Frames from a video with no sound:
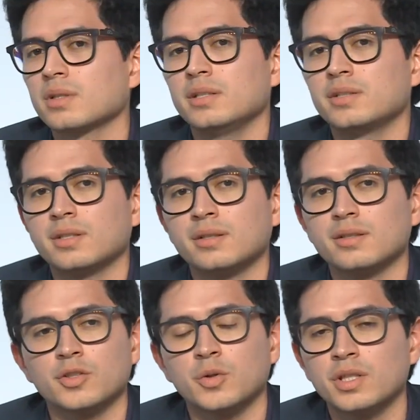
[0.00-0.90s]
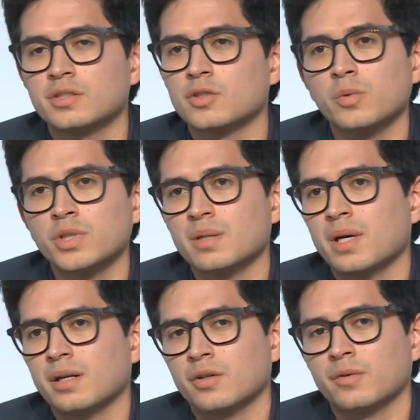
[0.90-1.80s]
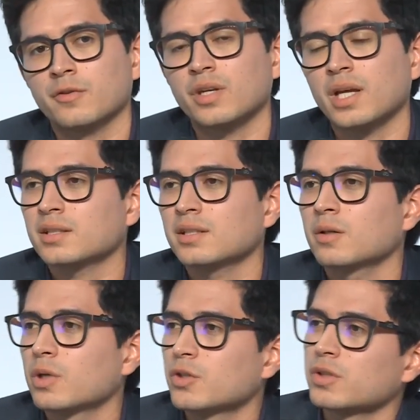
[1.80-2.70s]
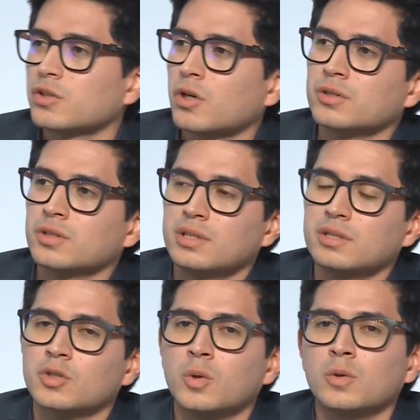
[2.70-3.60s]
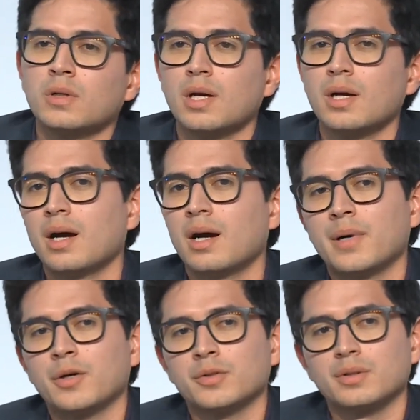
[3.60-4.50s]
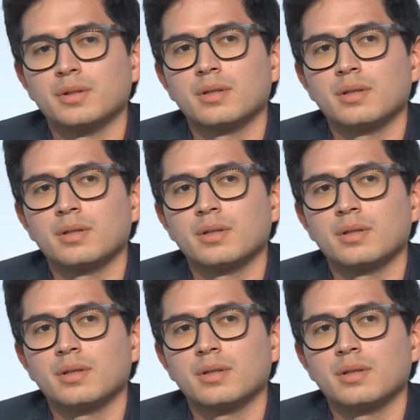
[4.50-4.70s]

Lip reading: easier. So it's always a matter of connecting what you're taught in school about